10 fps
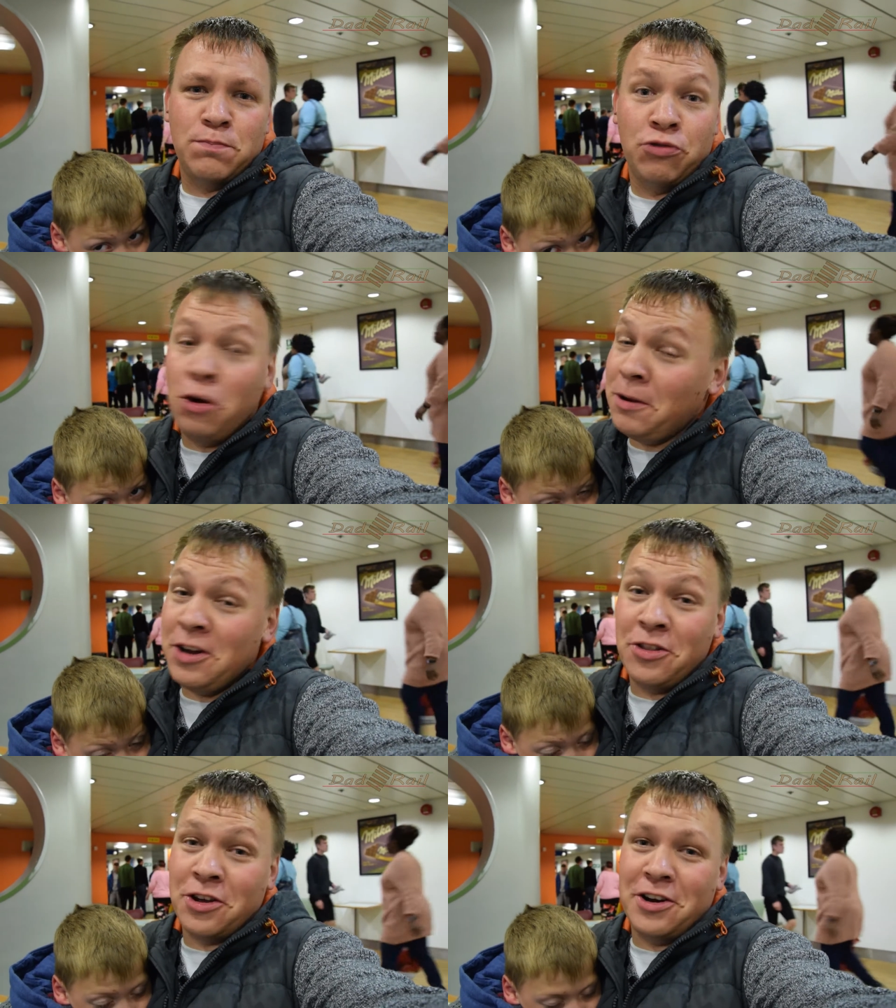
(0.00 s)
Probably
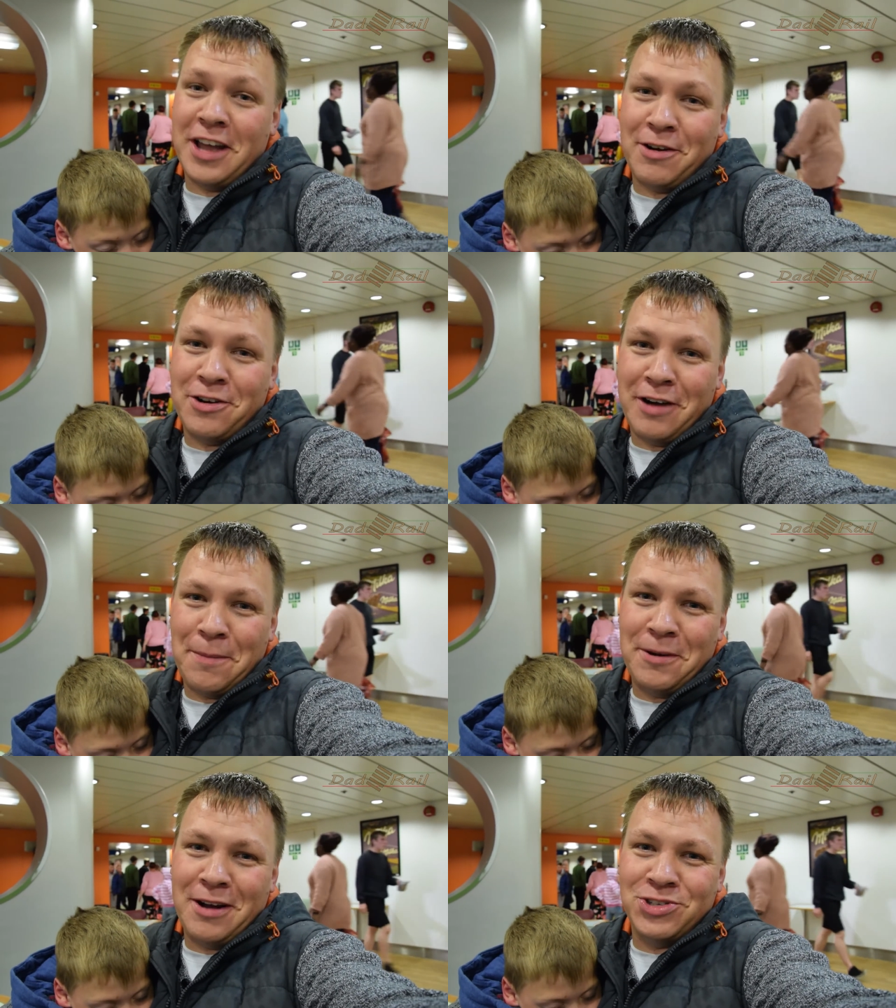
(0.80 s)
not the correct
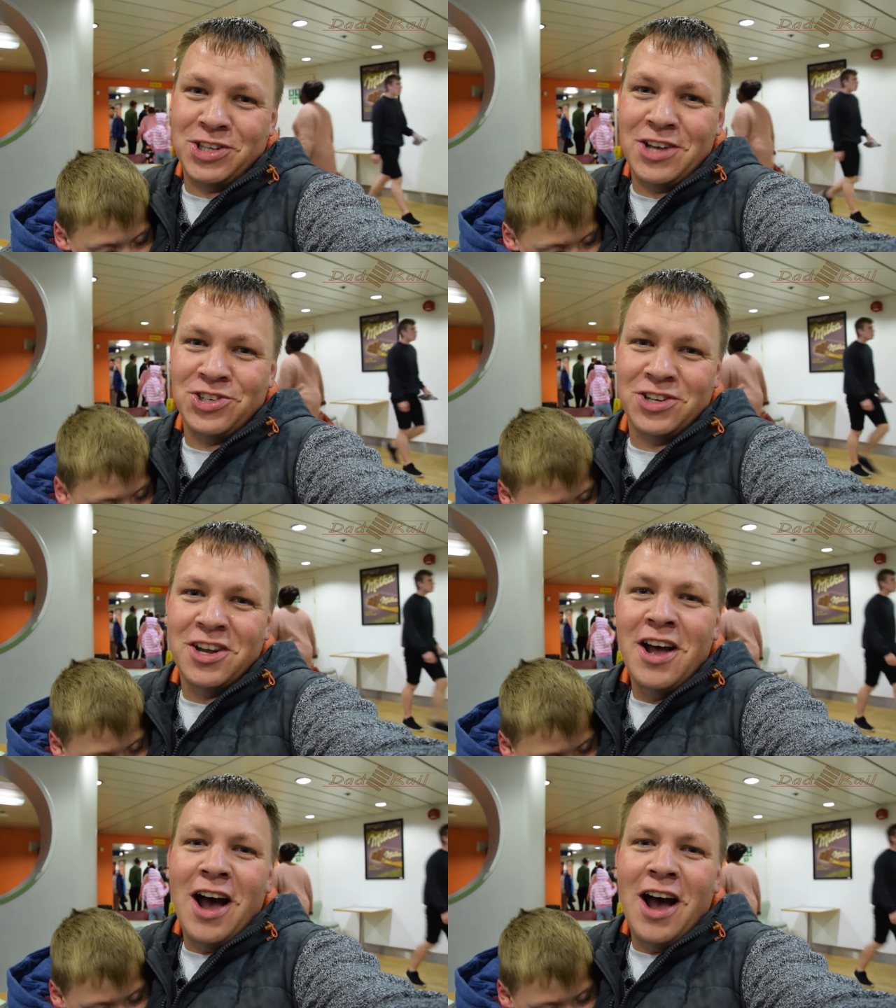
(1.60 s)
pronunciation.